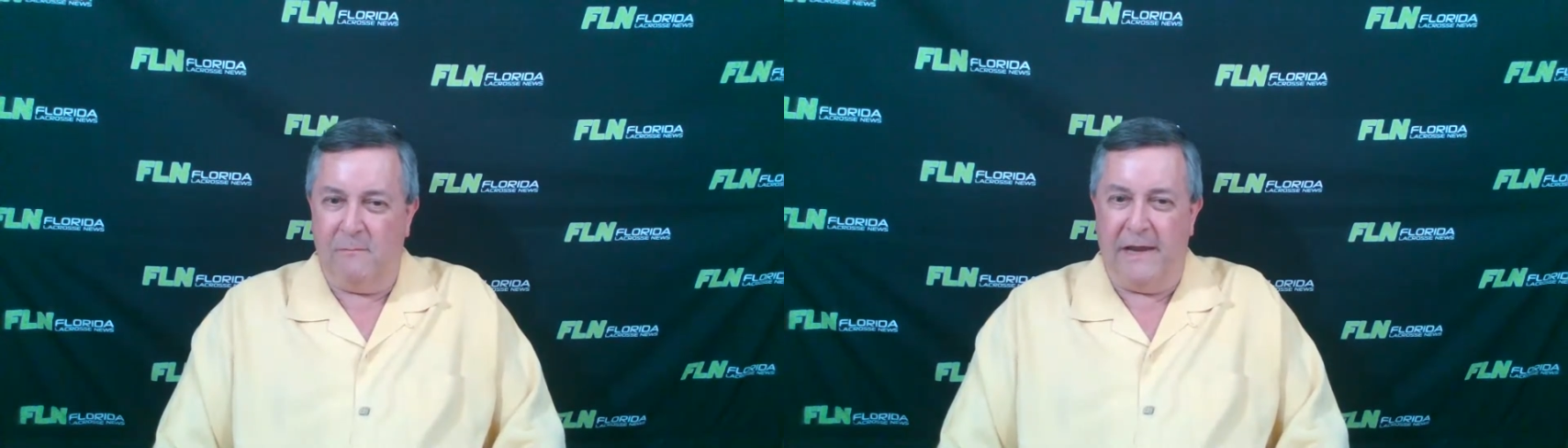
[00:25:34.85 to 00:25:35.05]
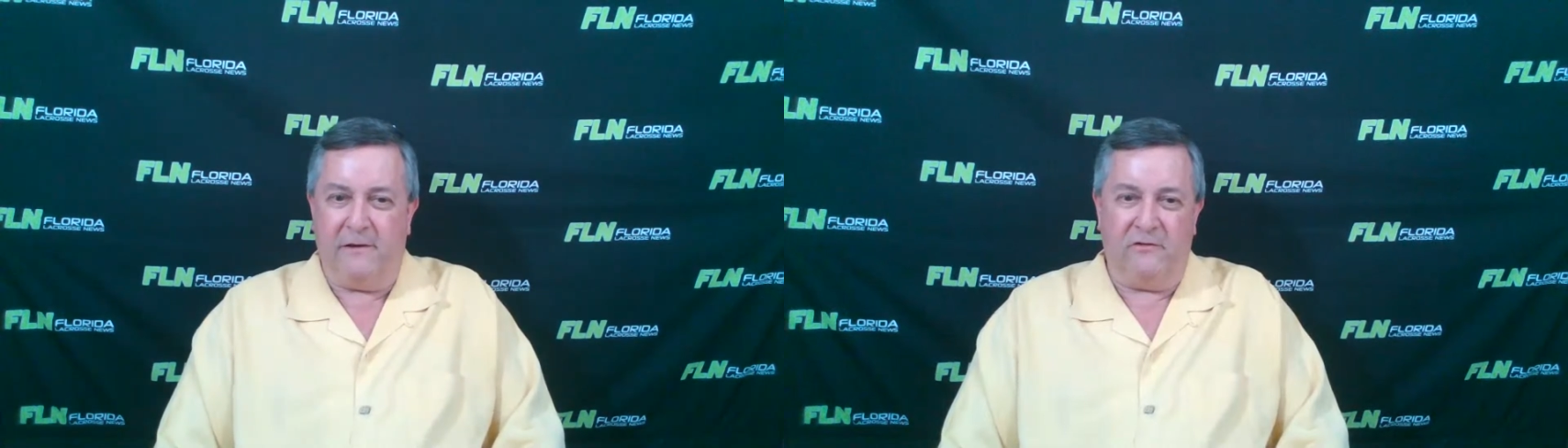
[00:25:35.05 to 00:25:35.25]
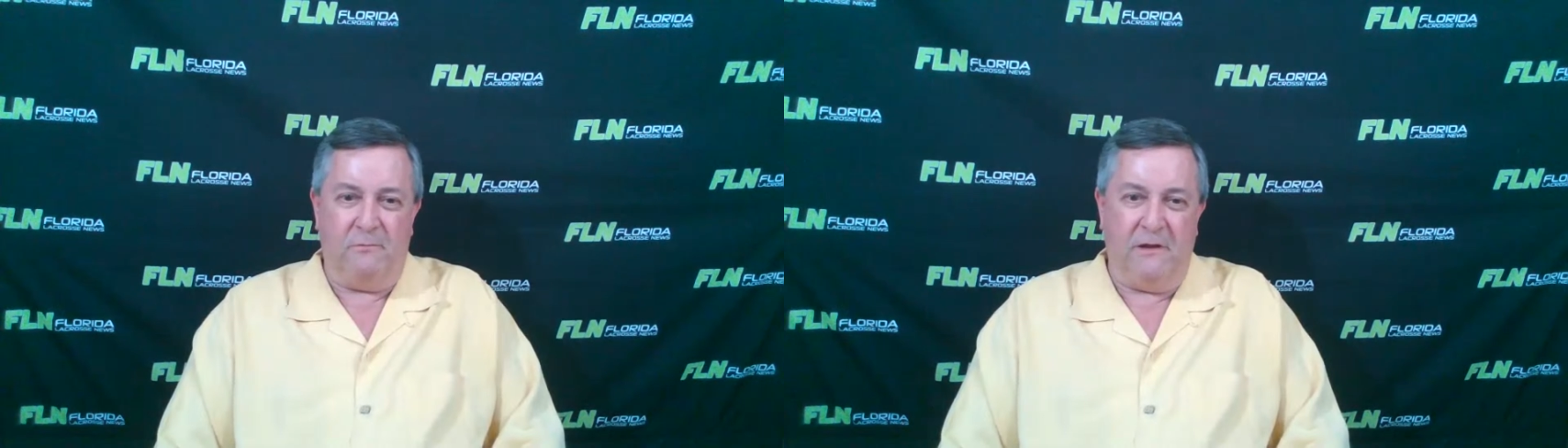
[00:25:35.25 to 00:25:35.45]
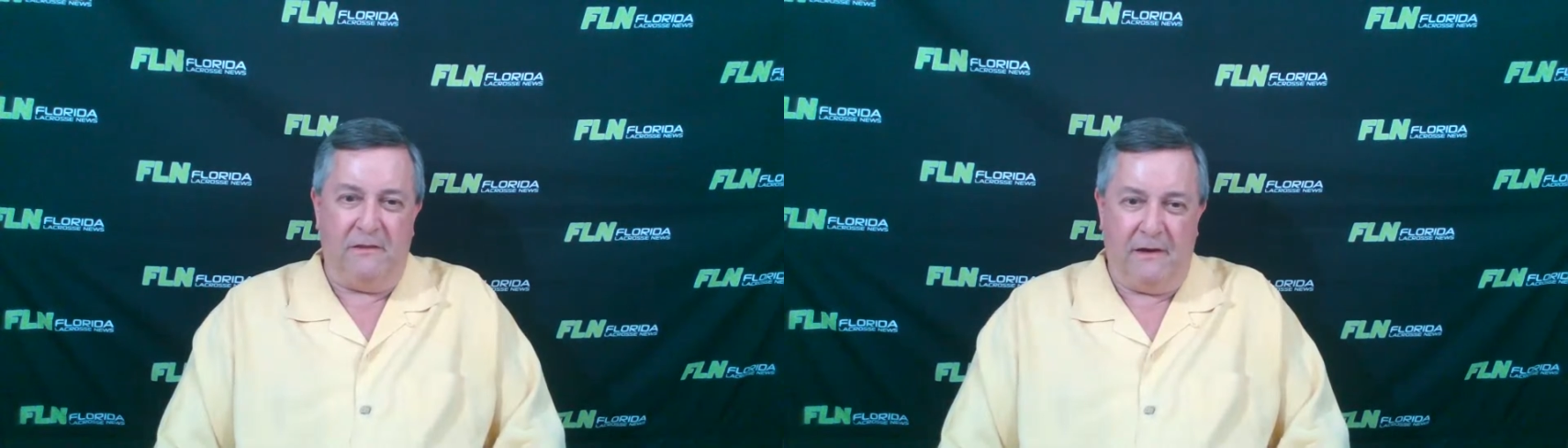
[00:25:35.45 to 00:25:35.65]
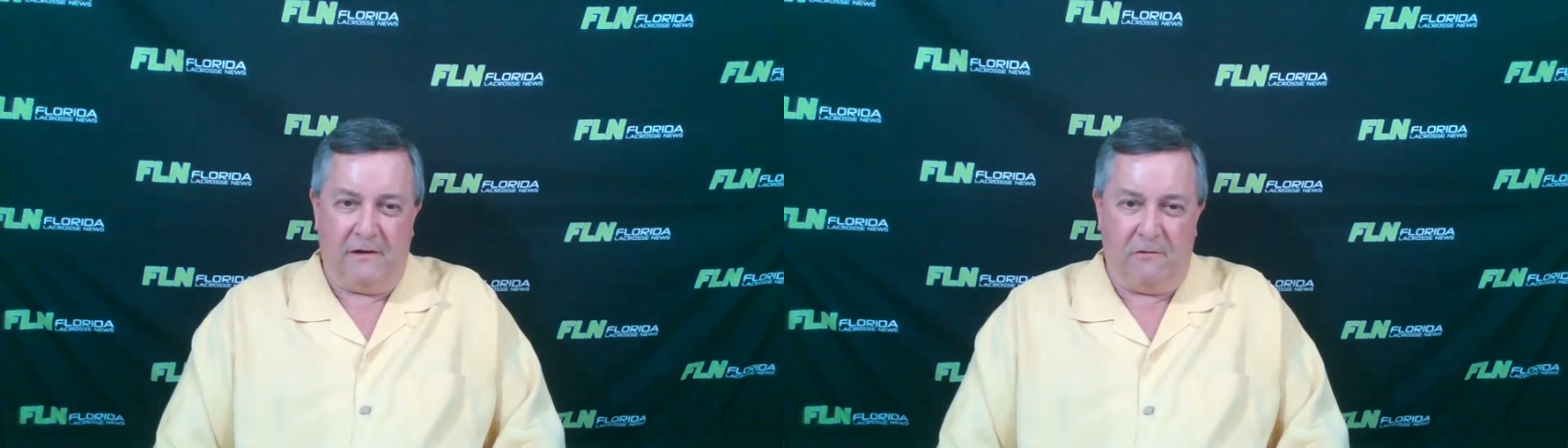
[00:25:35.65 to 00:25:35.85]
Michael
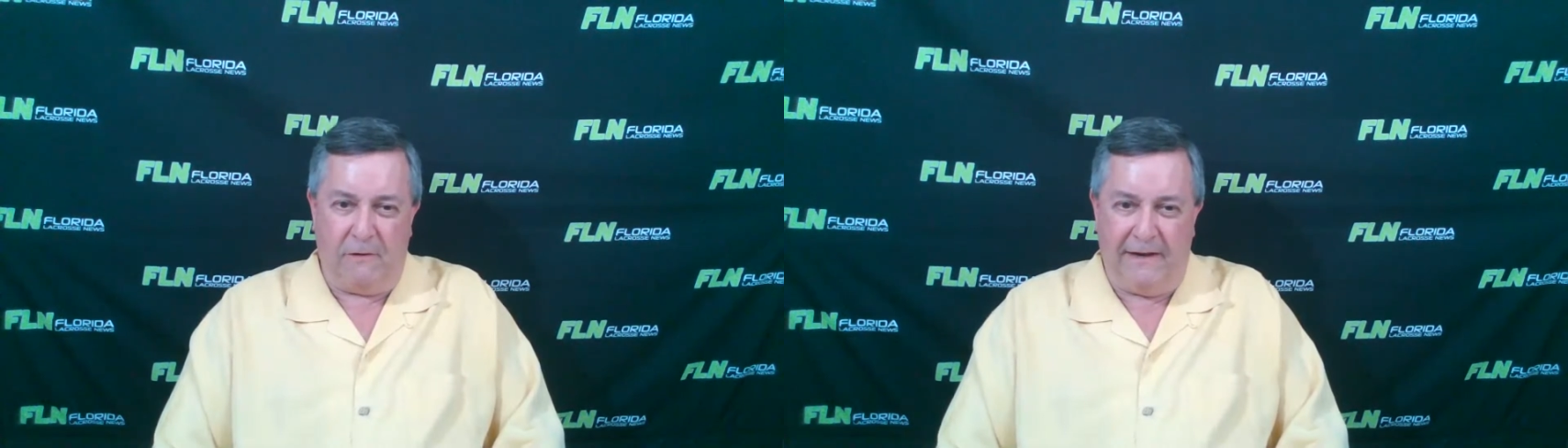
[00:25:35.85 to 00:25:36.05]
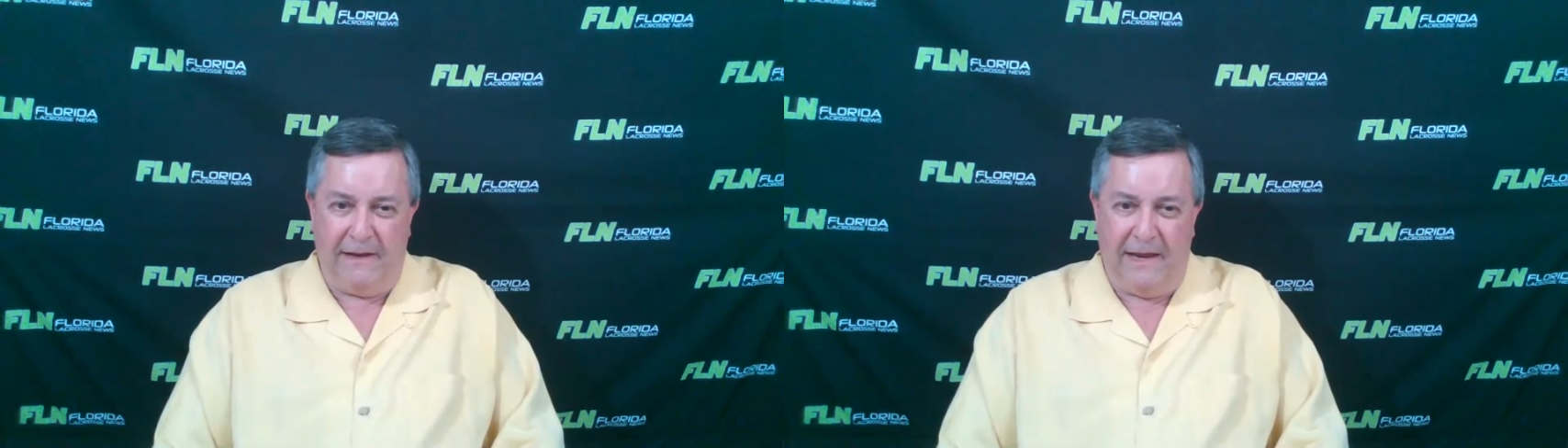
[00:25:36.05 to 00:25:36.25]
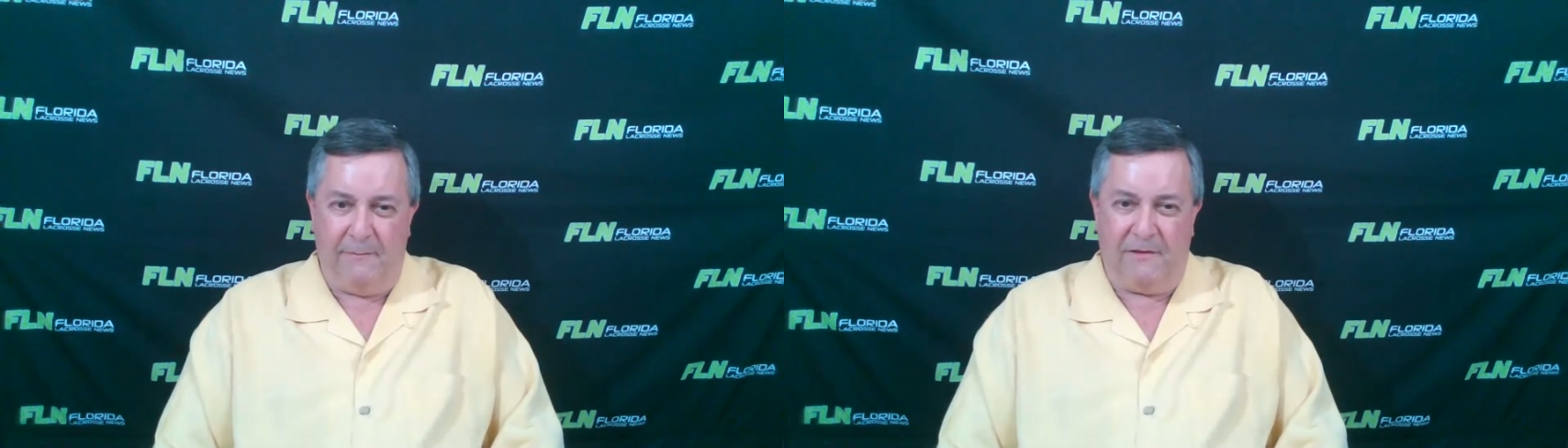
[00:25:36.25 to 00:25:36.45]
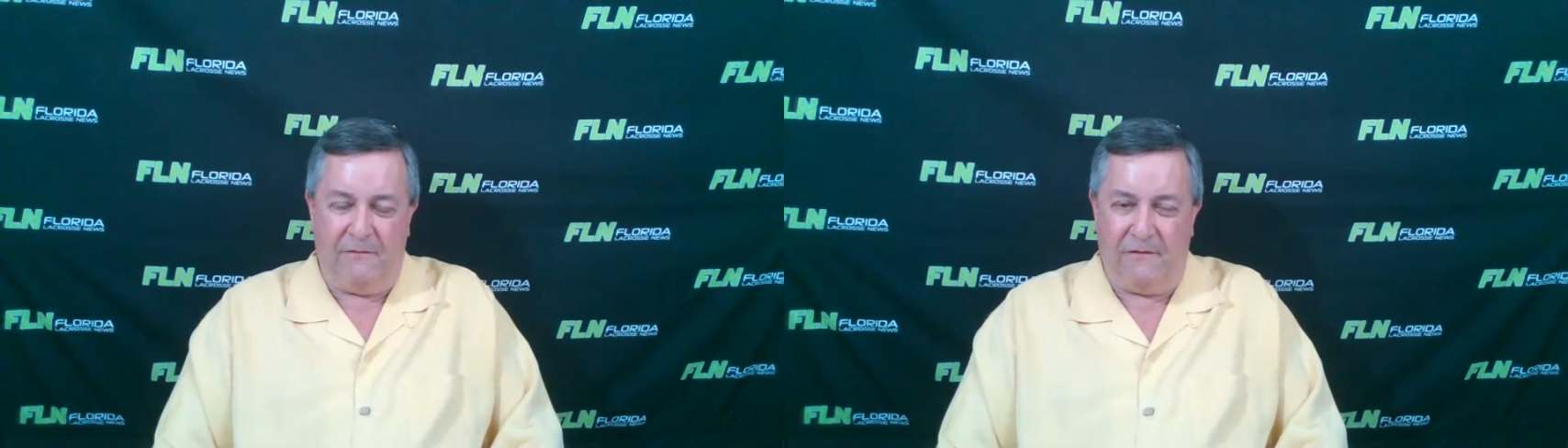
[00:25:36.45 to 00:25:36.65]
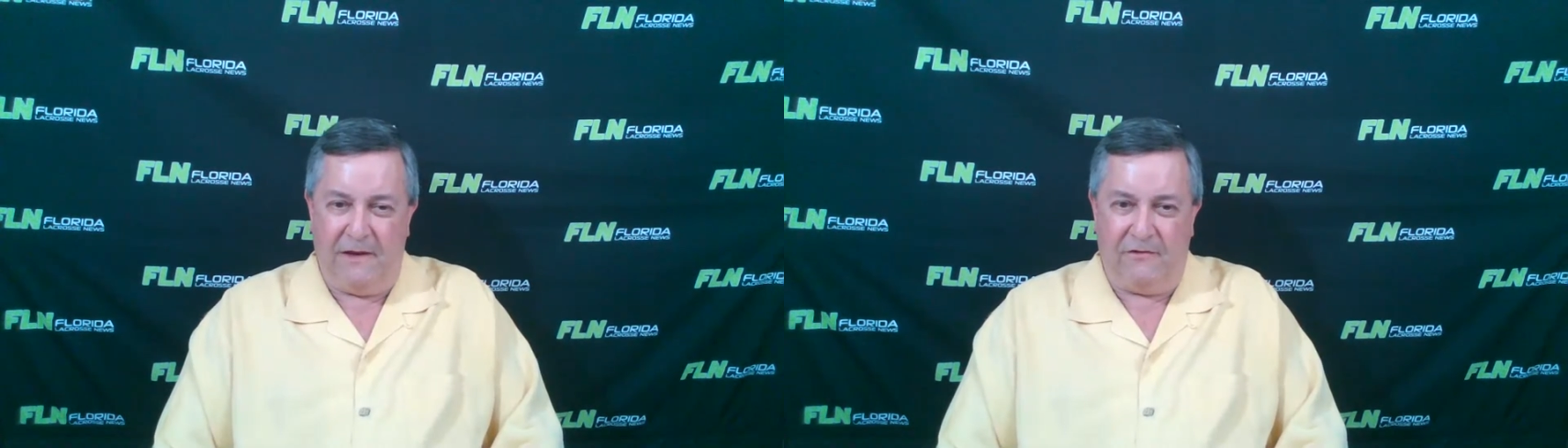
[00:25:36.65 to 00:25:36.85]
Smith had a great game at
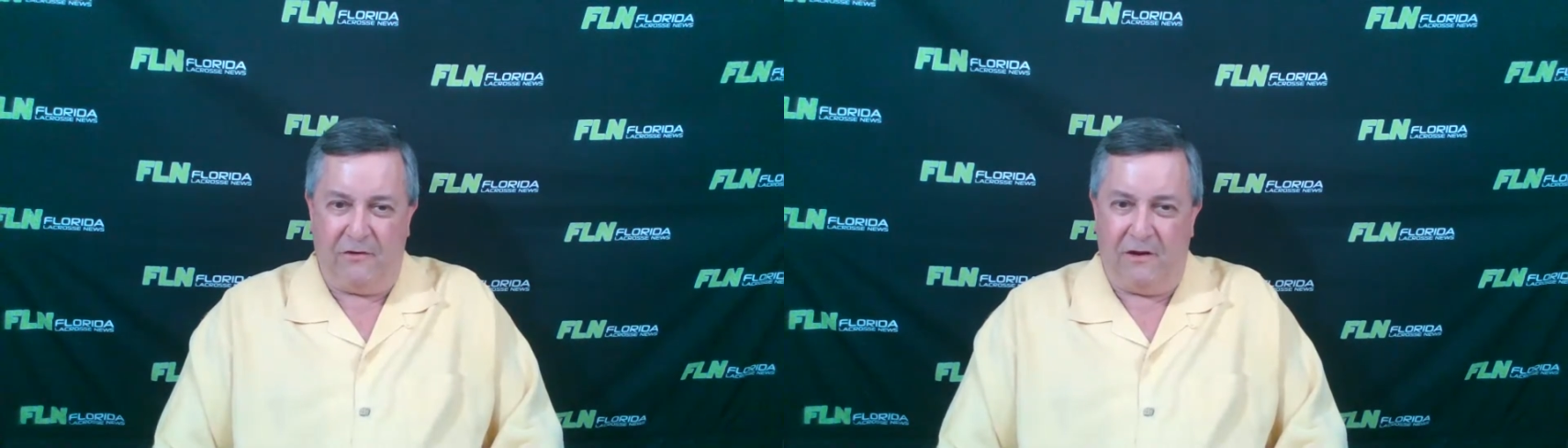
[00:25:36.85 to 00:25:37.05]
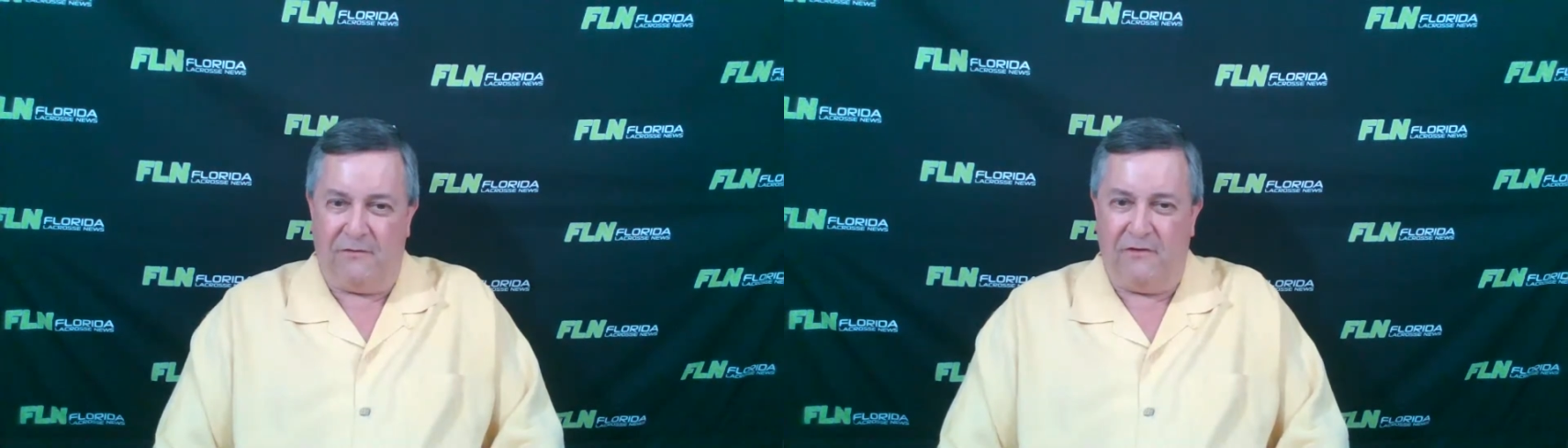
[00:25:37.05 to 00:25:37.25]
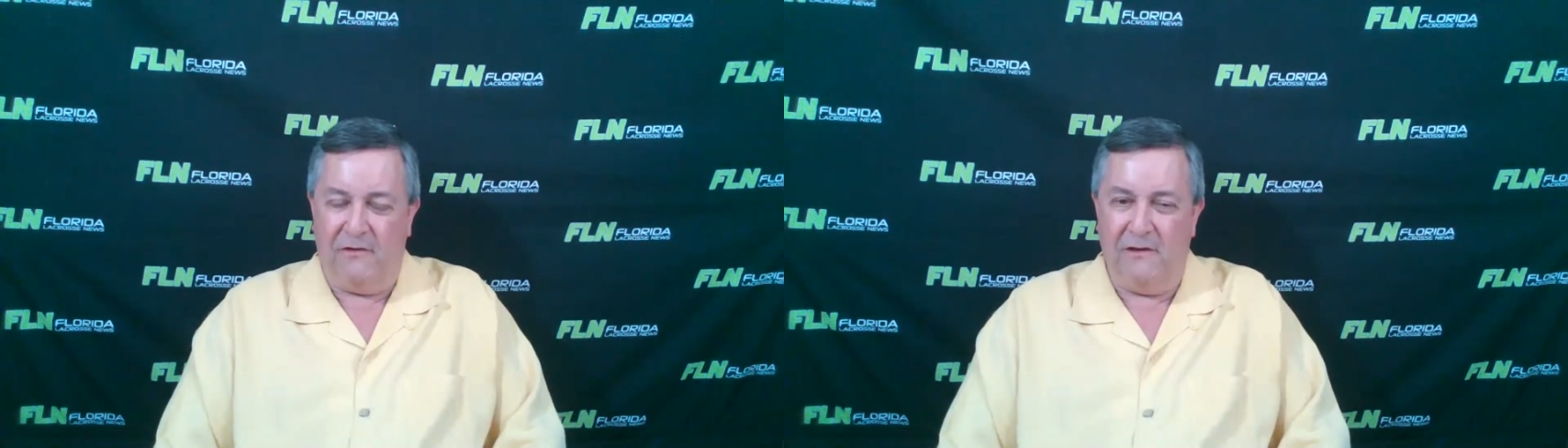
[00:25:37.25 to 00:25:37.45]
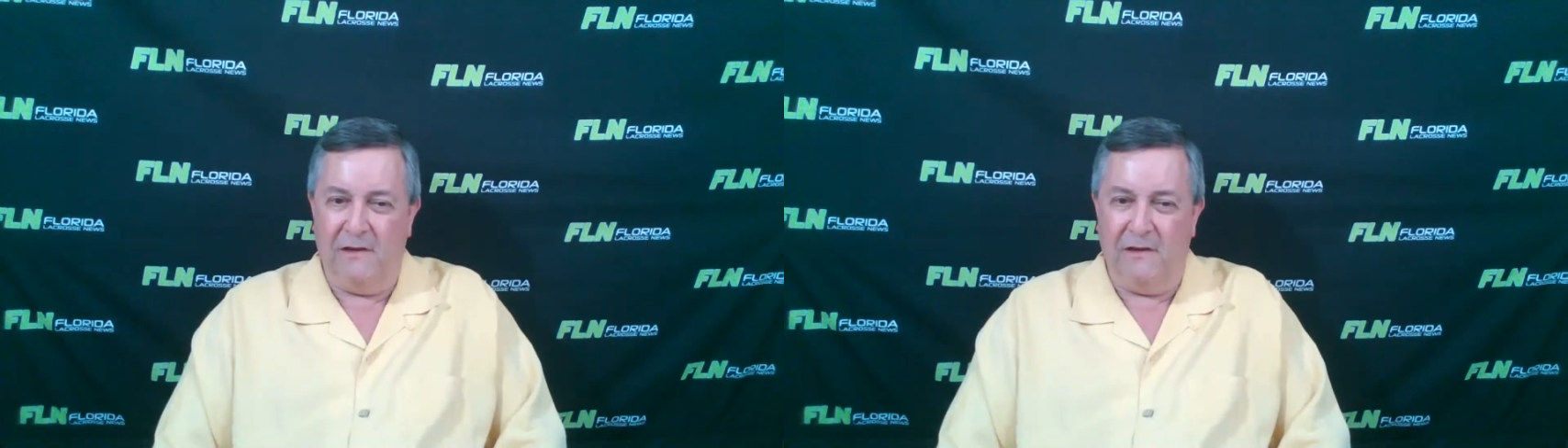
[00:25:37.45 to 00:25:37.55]
the faceoffs.